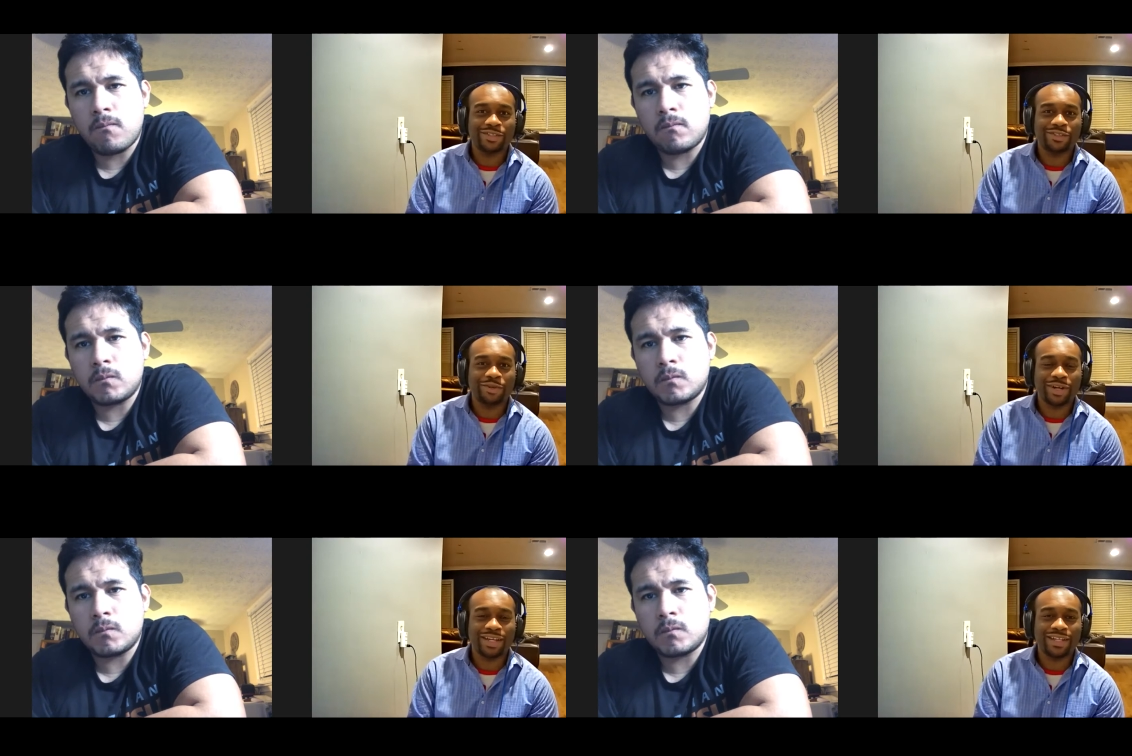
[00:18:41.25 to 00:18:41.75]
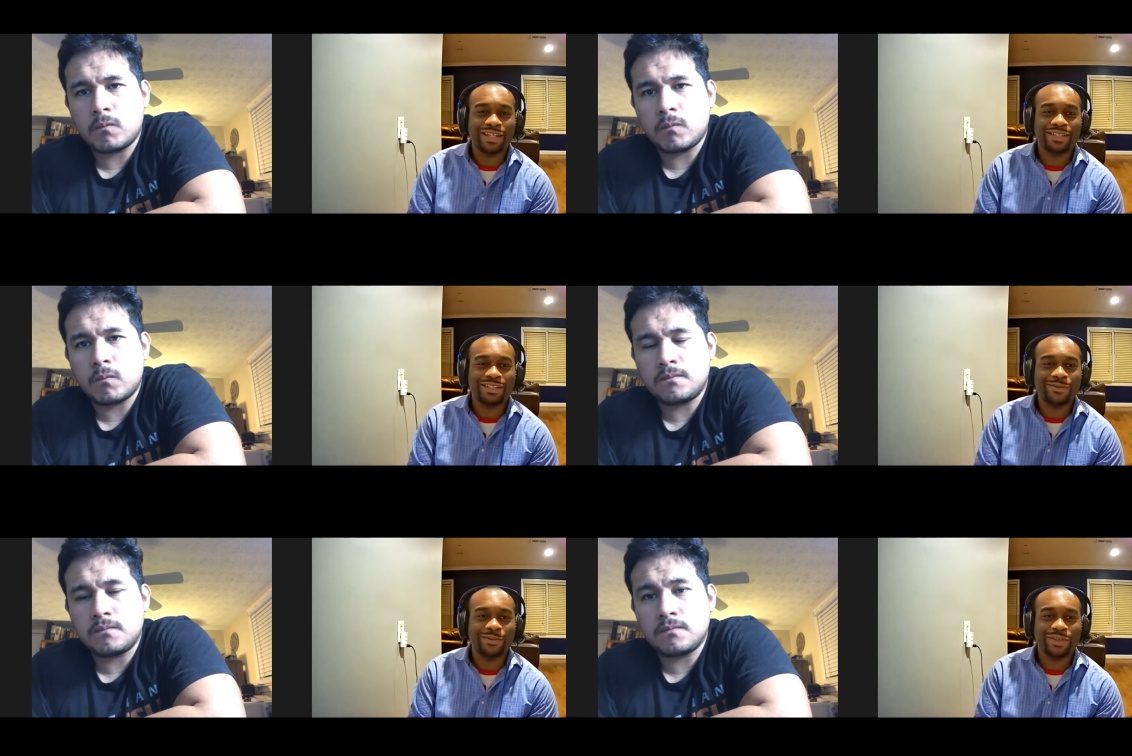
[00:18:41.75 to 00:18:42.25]

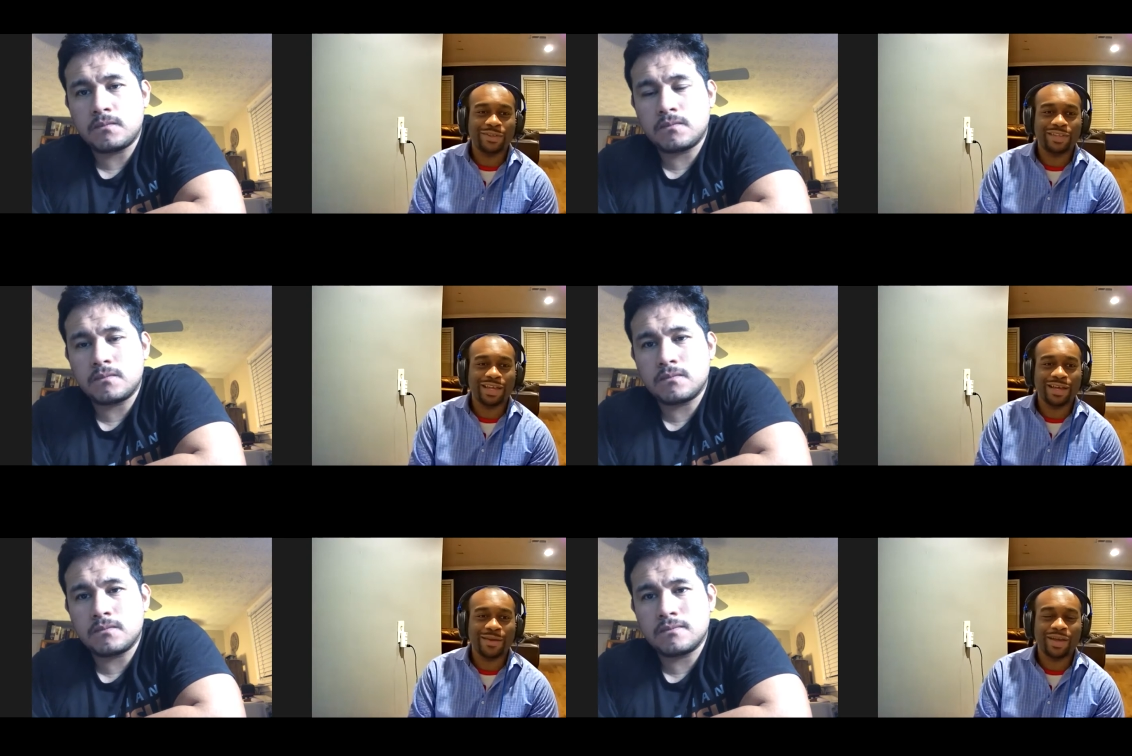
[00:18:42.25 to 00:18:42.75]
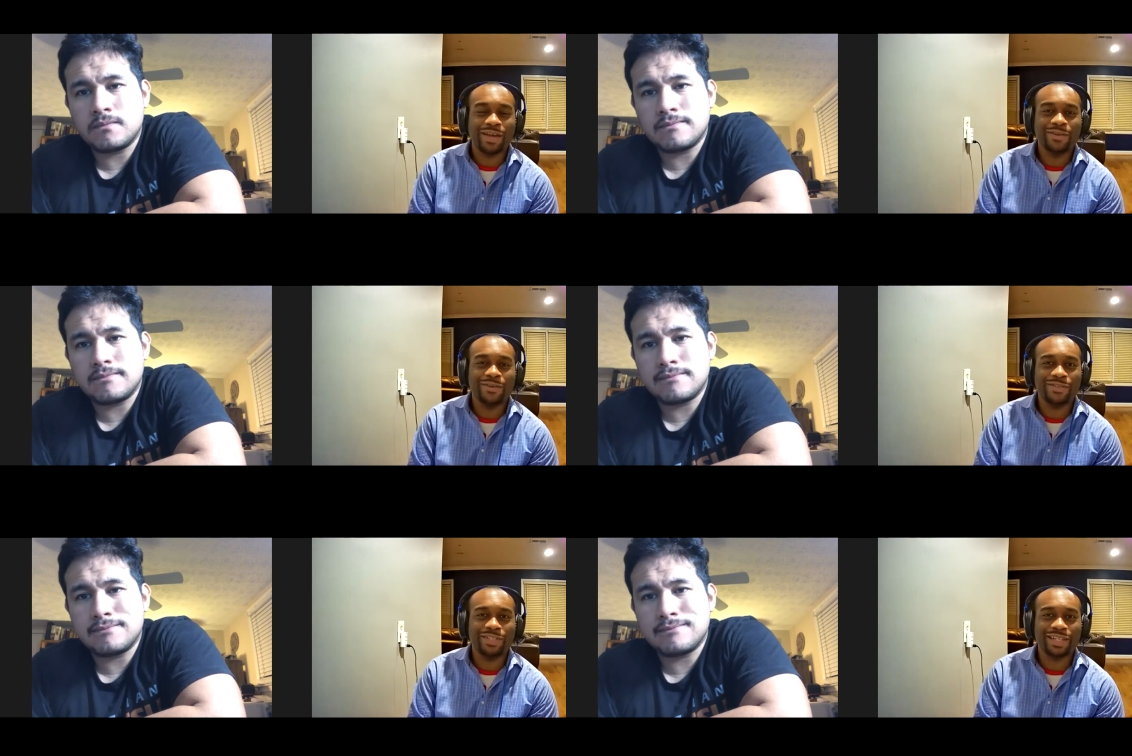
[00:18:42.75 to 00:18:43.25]
Speaker 1: trades with uh,
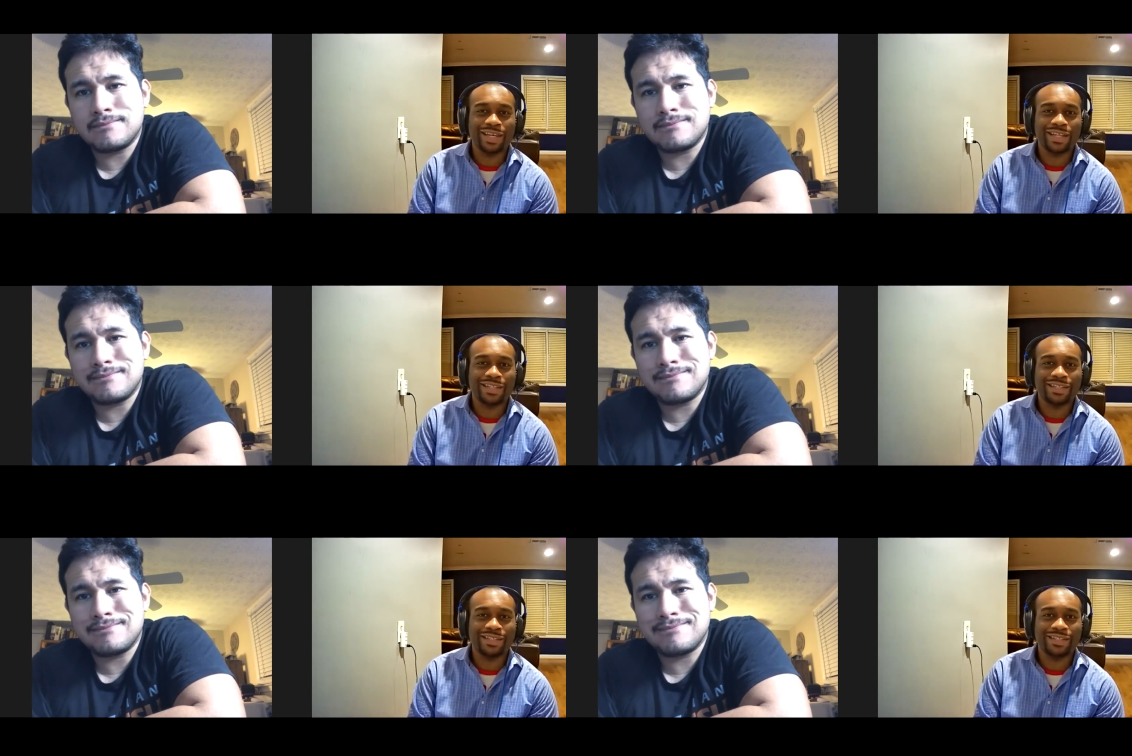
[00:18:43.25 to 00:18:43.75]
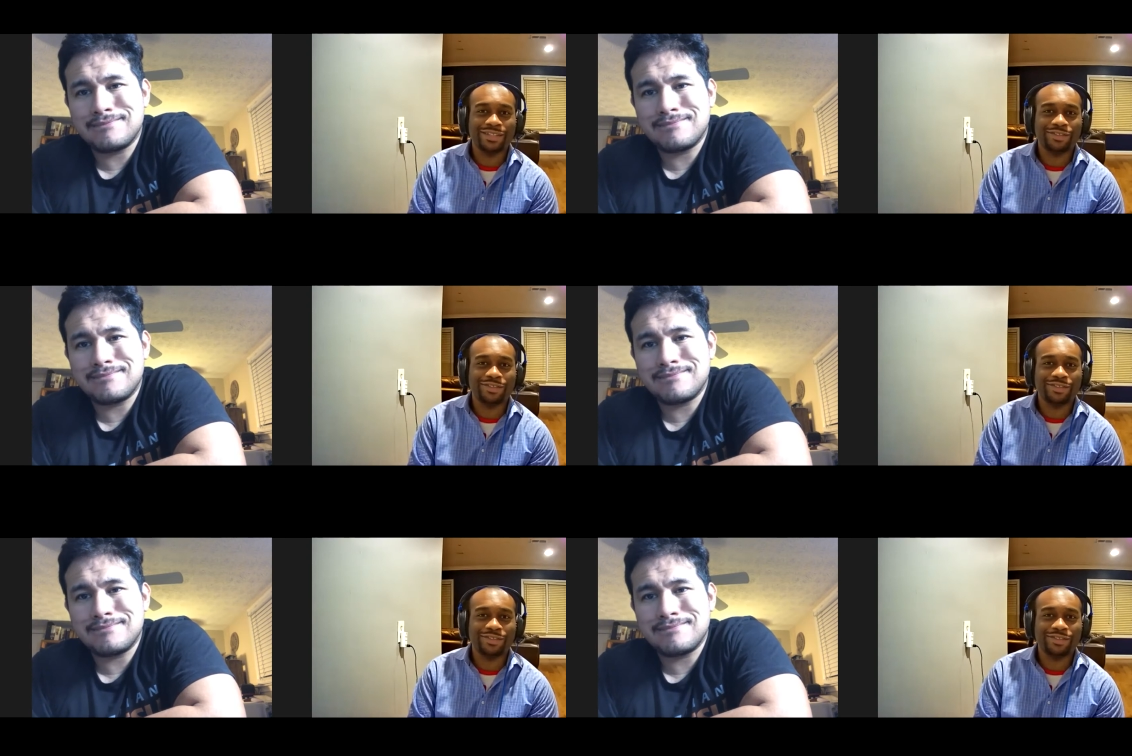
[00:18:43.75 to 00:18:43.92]
Bengals to get